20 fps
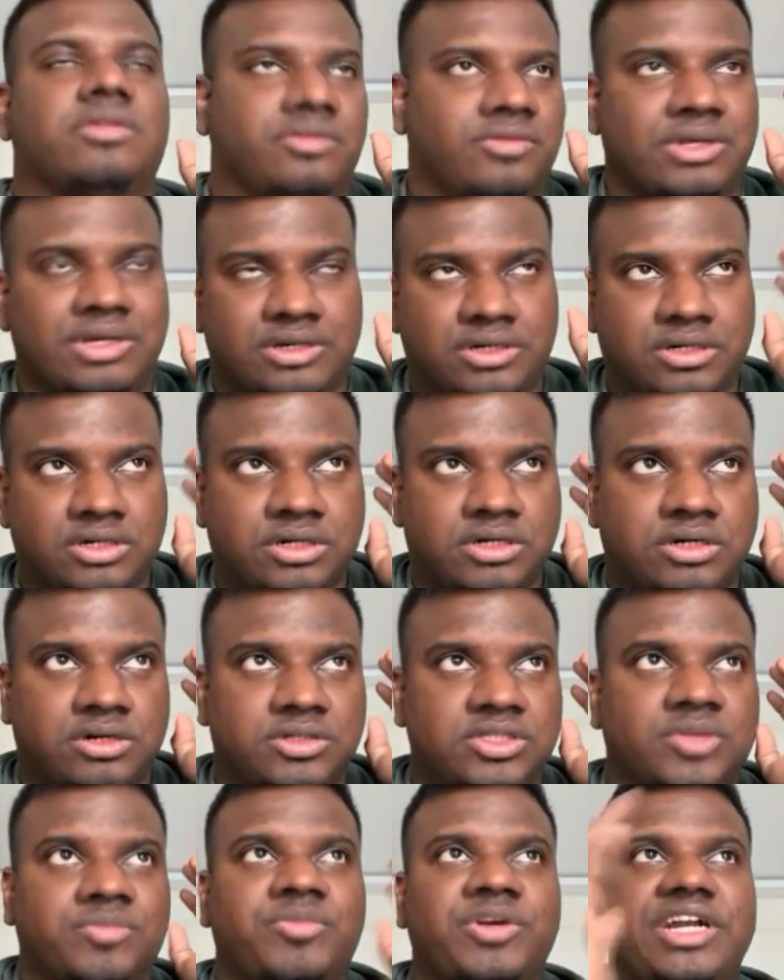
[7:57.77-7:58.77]

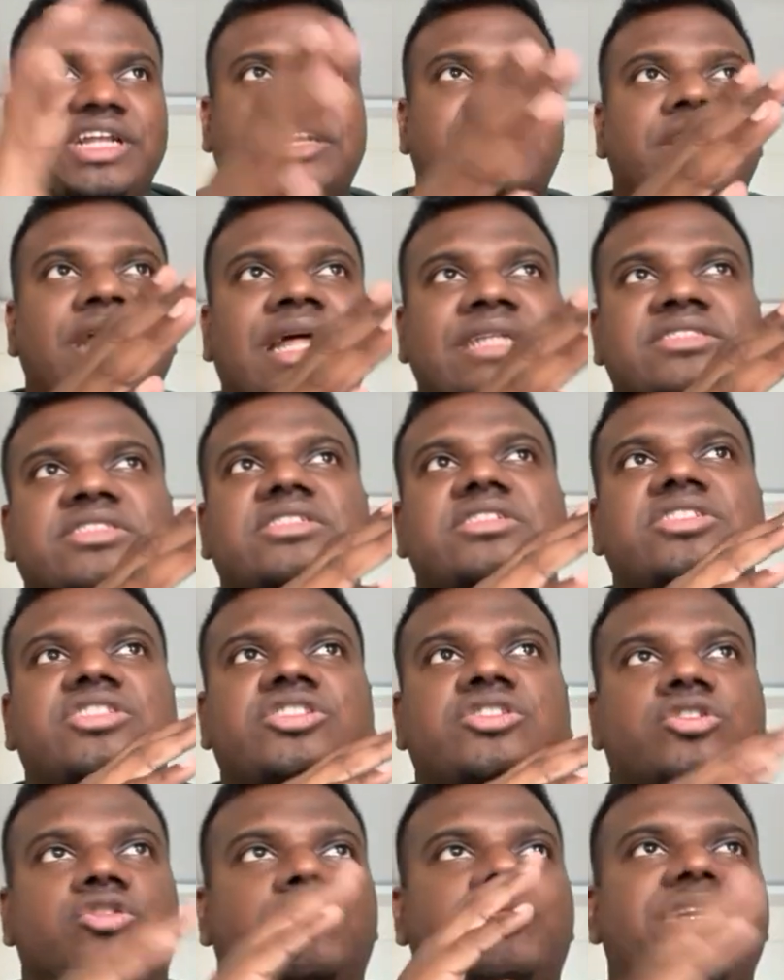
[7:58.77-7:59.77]
the predicted answer
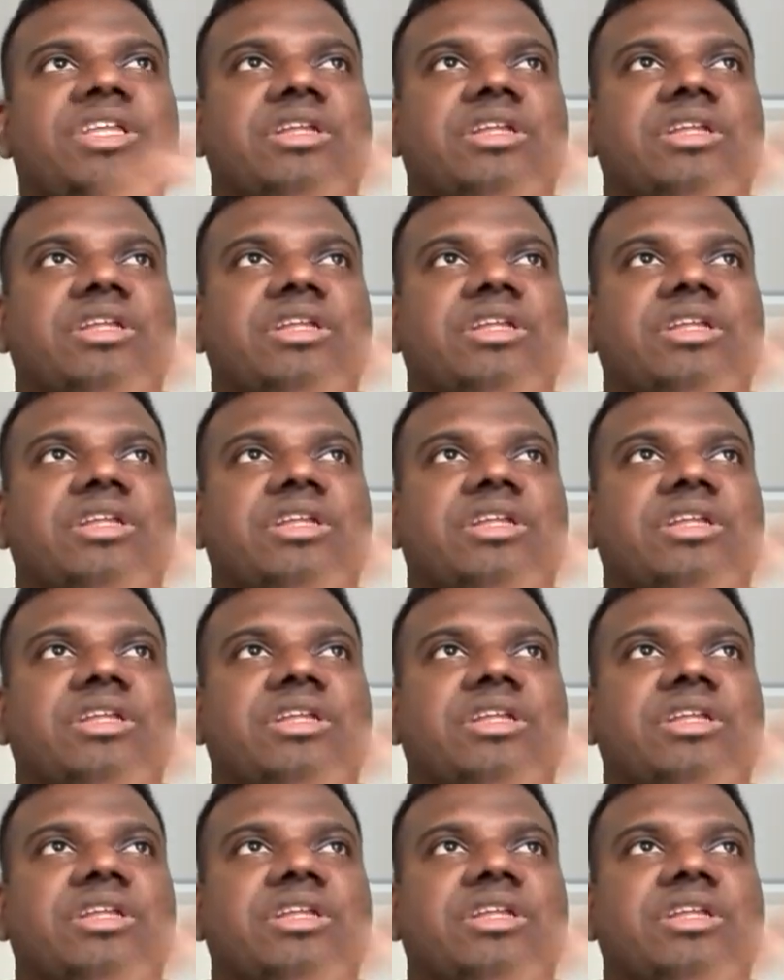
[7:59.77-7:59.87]
should be